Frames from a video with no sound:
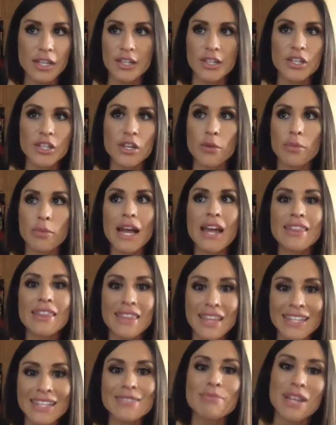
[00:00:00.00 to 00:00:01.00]
you know, but I
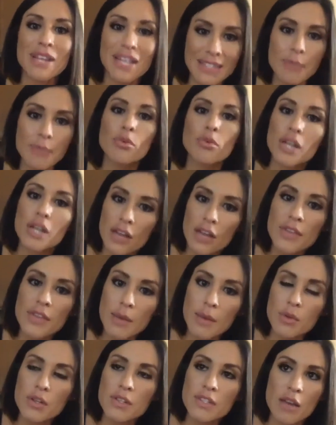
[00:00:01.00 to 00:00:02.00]
think it's because I put out that
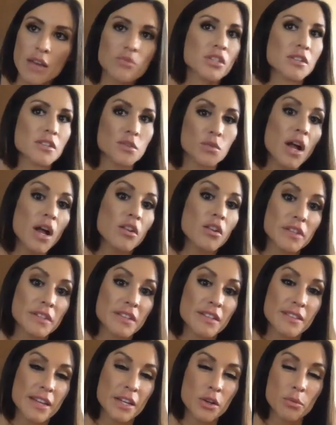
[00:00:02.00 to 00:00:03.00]
perception as well, just
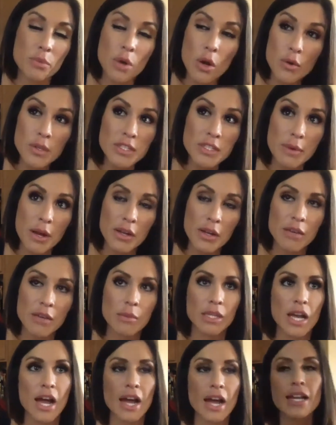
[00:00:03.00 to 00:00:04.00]
because I don't post about him a
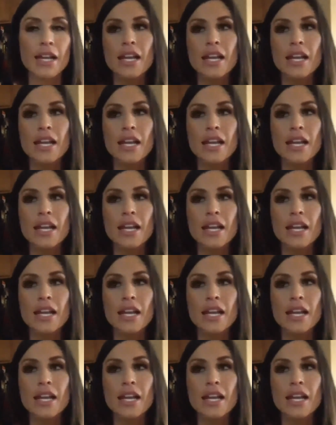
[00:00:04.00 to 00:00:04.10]
lot.